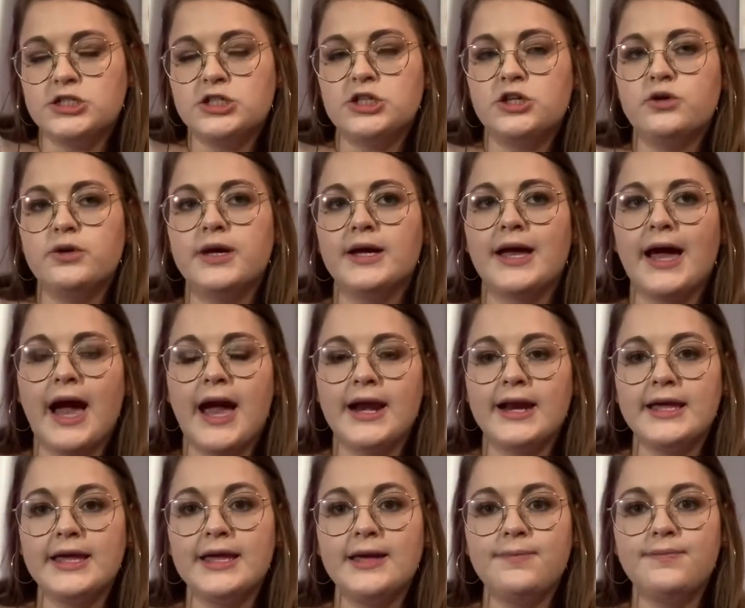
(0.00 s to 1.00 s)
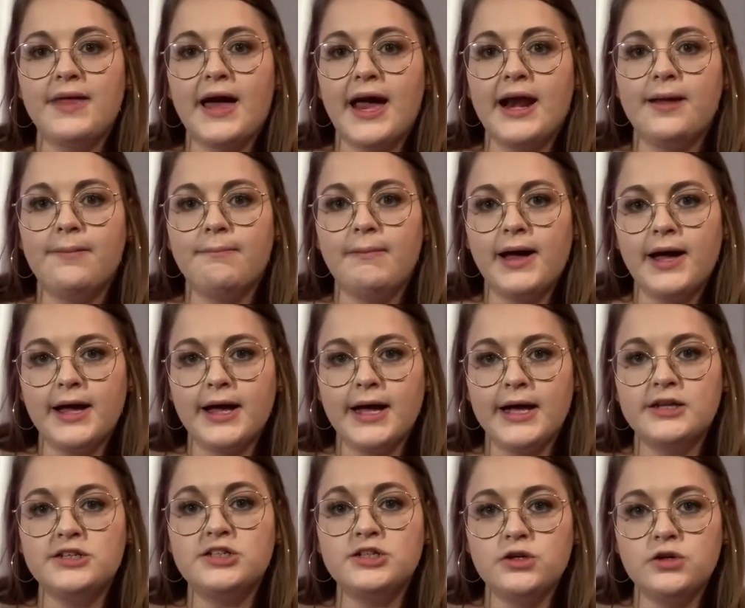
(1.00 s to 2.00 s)
So you can kind of keep that in
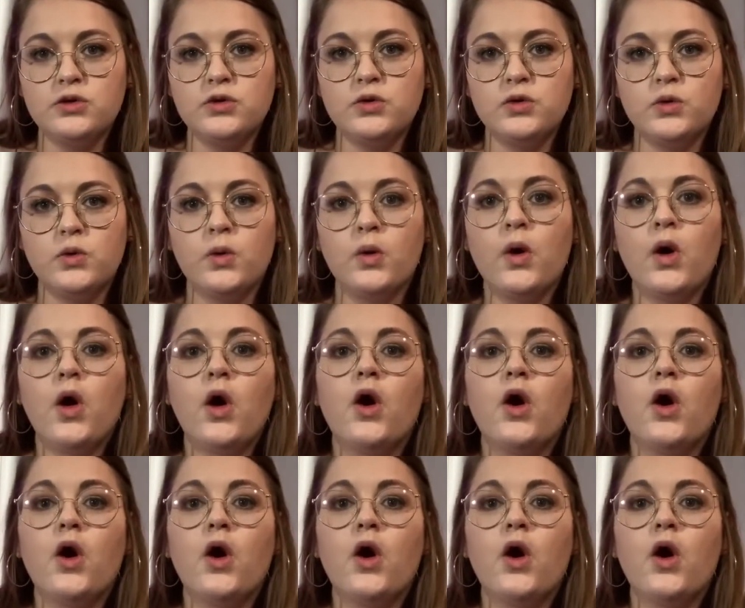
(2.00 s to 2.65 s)
mind too